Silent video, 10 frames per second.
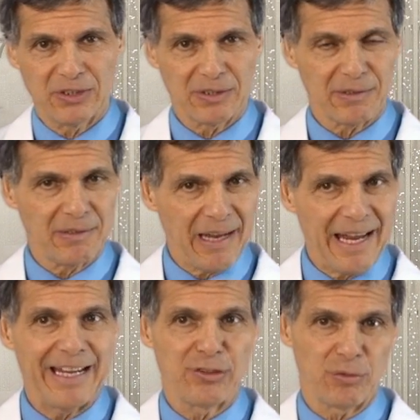certain
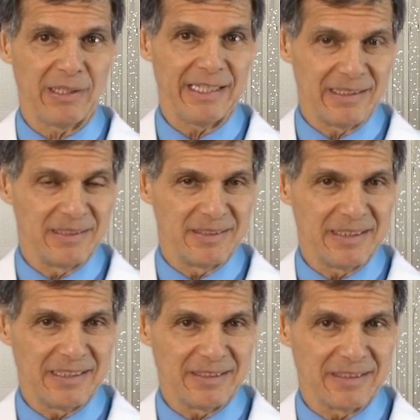age-related
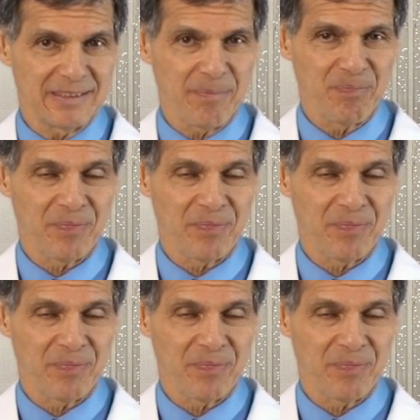diseases.